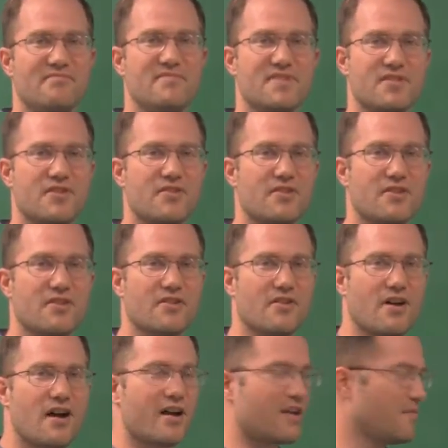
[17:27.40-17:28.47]

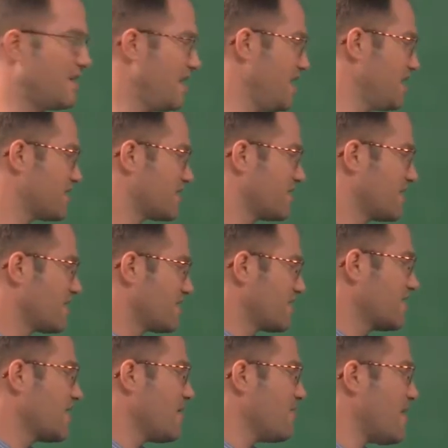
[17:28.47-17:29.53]
circular argument, and it's going to
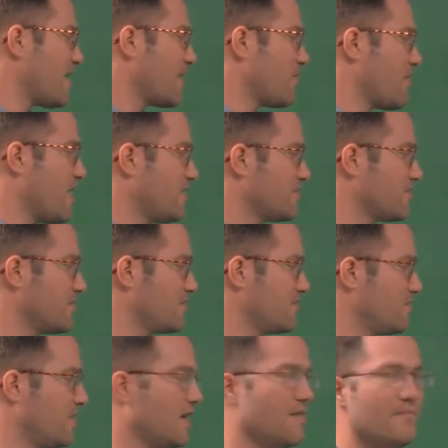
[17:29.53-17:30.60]
come back around
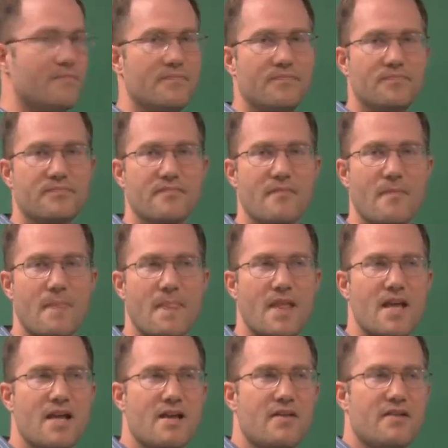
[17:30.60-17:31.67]
to
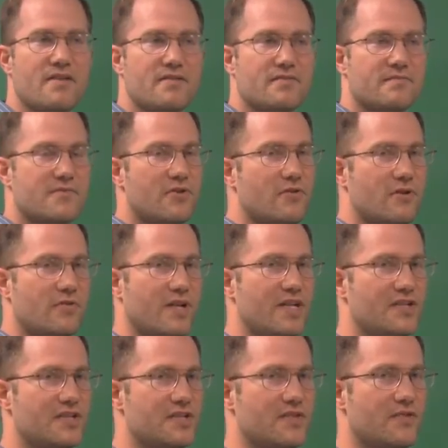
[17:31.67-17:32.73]
two
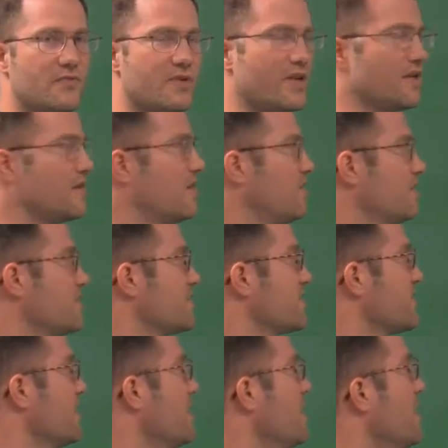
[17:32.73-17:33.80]
equations and three unknowns.
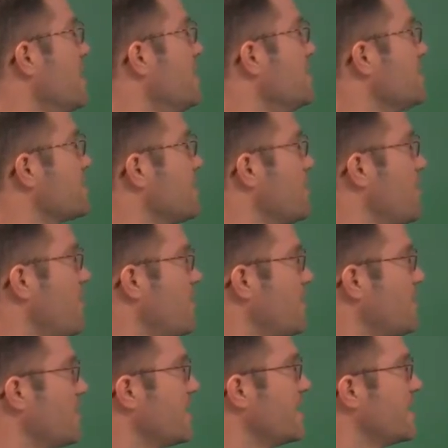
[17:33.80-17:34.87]
So what
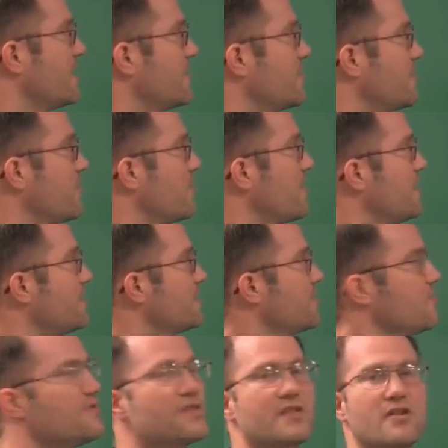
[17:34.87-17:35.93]
we really need to do is
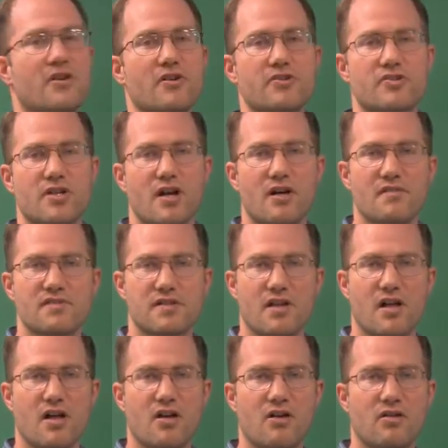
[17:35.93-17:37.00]
use Kirchoff's
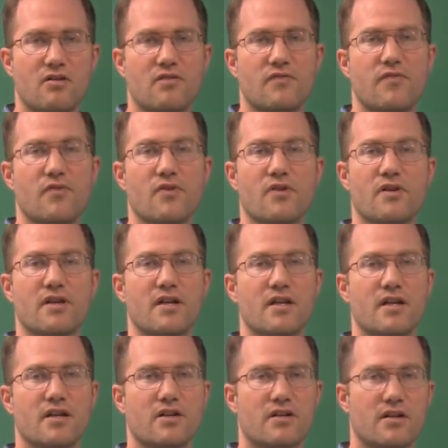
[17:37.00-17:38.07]
law for
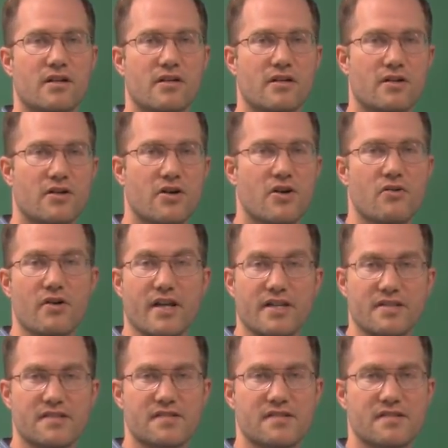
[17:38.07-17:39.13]

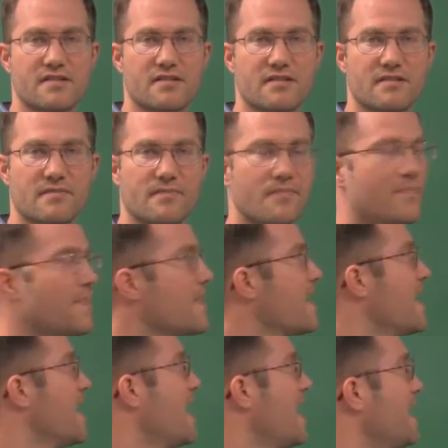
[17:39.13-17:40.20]
currents.
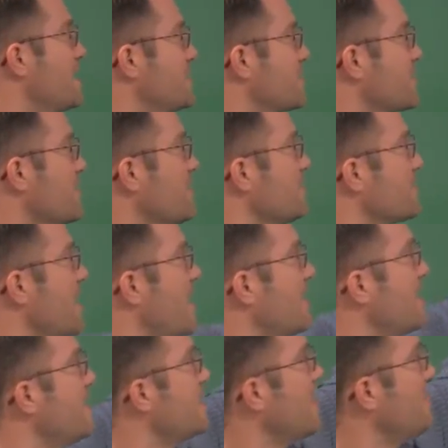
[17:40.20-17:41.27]
And as it turns out,
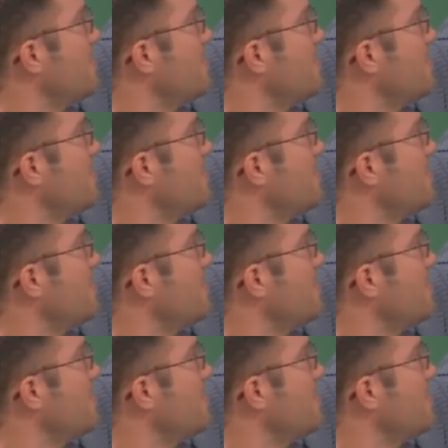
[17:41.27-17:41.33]
anytime